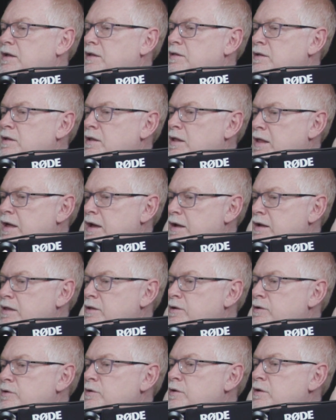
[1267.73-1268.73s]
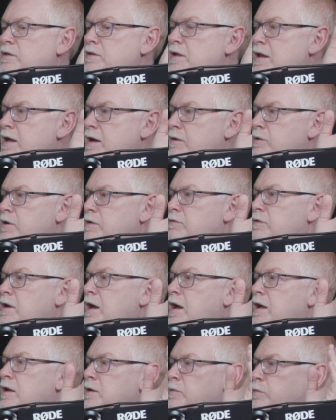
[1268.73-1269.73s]
the likelihood that I would have
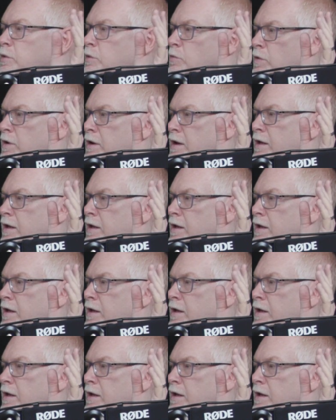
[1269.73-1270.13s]
gotten up and went